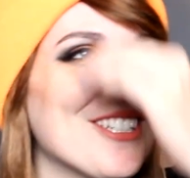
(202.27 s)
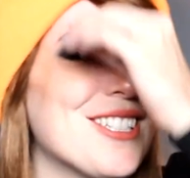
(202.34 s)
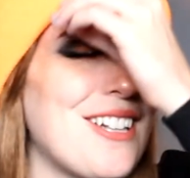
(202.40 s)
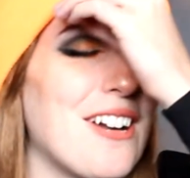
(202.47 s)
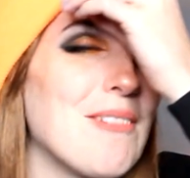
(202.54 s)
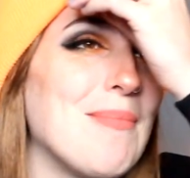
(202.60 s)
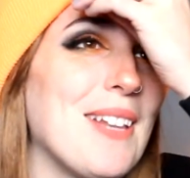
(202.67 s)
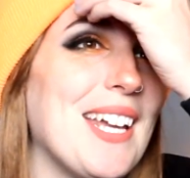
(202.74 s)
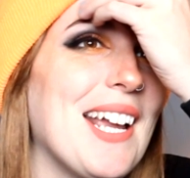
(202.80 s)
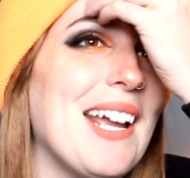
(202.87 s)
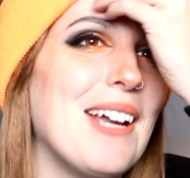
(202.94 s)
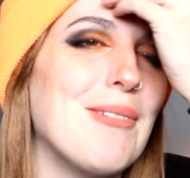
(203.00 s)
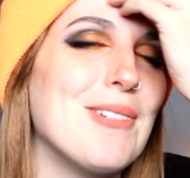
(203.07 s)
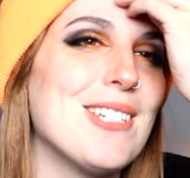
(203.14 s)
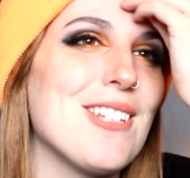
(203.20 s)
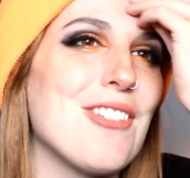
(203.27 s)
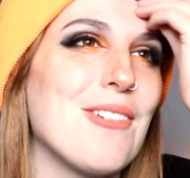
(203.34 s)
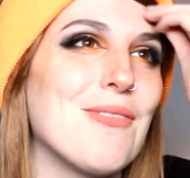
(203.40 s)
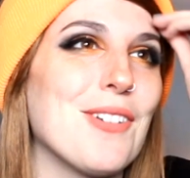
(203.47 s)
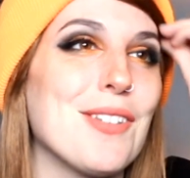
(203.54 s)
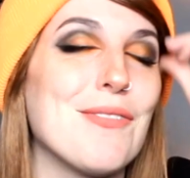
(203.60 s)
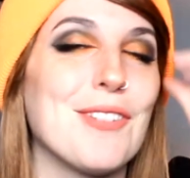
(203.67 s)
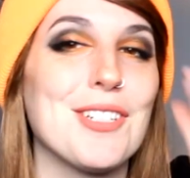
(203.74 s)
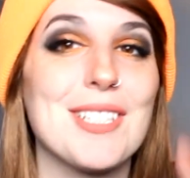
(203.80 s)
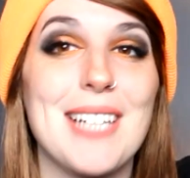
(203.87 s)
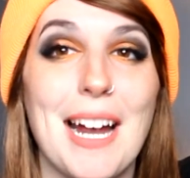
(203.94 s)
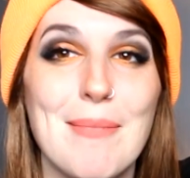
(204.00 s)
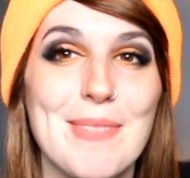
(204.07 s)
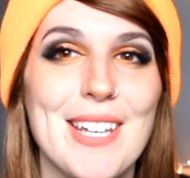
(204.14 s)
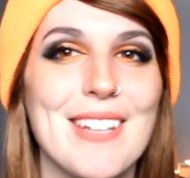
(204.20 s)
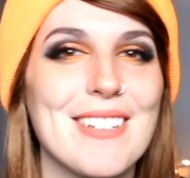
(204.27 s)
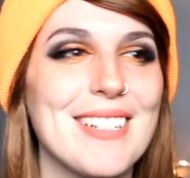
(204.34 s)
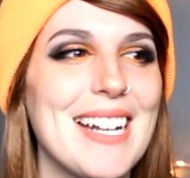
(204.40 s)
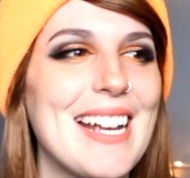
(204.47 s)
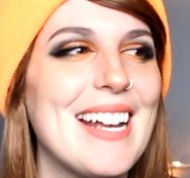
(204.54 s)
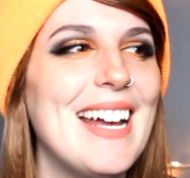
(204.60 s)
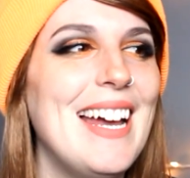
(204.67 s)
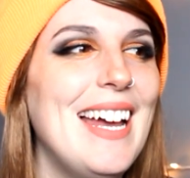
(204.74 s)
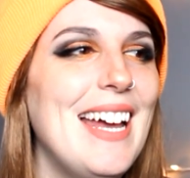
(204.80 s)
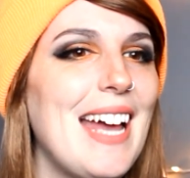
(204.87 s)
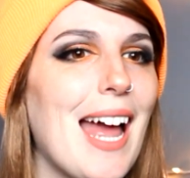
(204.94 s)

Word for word: just started playing Inquisition for the first time the other day,